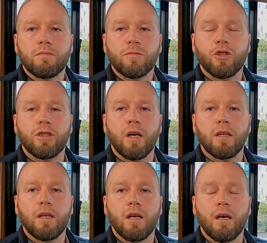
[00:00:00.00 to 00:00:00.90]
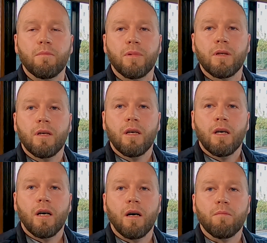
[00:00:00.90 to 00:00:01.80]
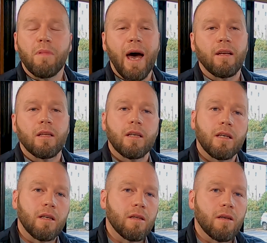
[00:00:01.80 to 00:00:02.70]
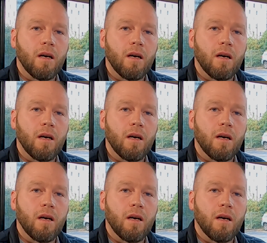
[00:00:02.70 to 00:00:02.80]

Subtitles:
She ended up battling